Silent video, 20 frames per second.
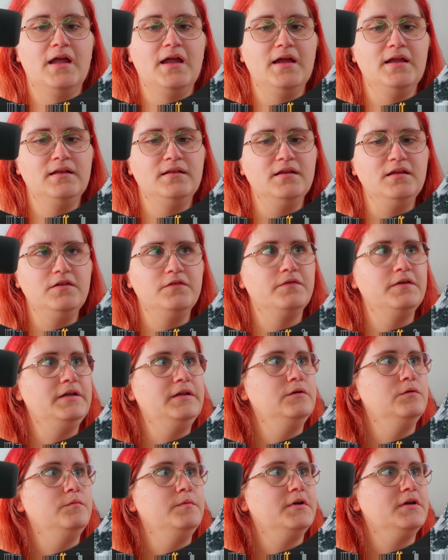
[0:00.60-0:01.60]
In this
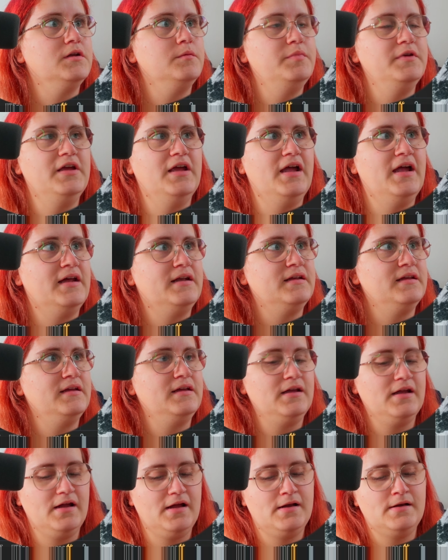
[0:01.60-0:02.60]
video, we're going to be
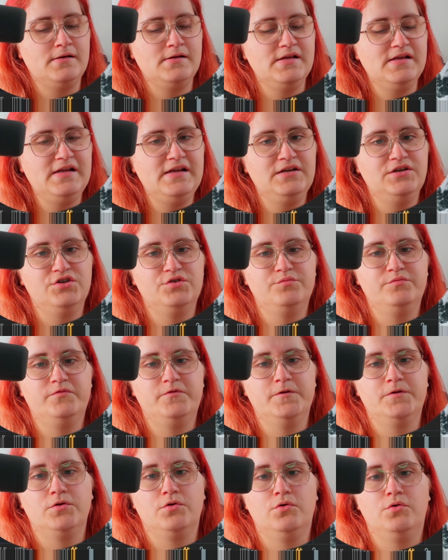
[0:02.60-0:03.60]
adding an enum
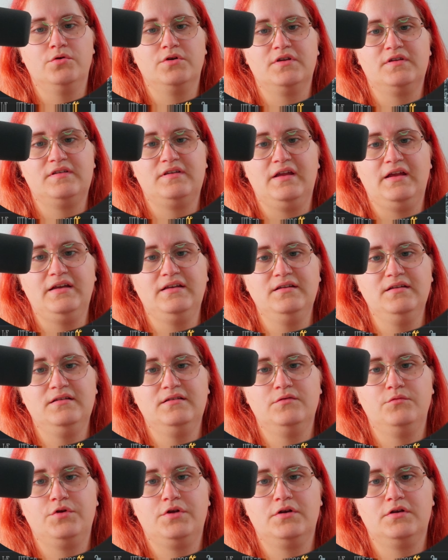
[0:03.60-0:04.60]
for the order
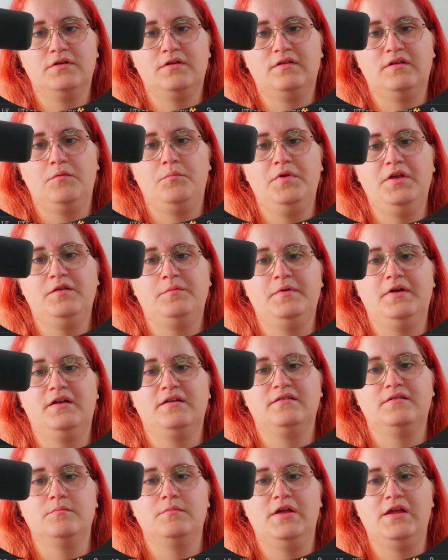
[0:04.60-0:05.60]
status. So we're going to say P H P
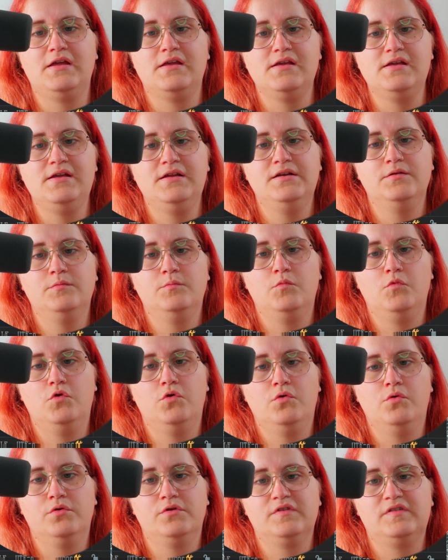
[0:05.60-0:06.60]
artisan make enum
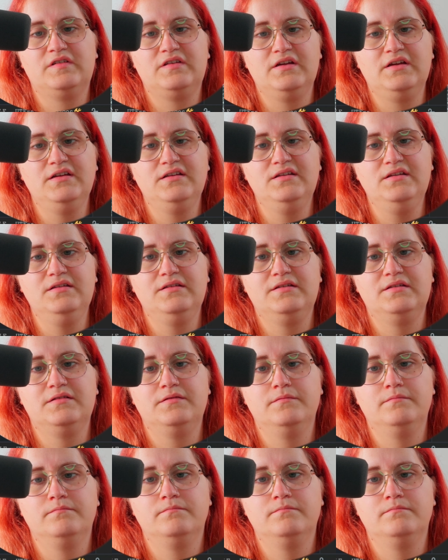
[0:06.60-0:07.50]
order status.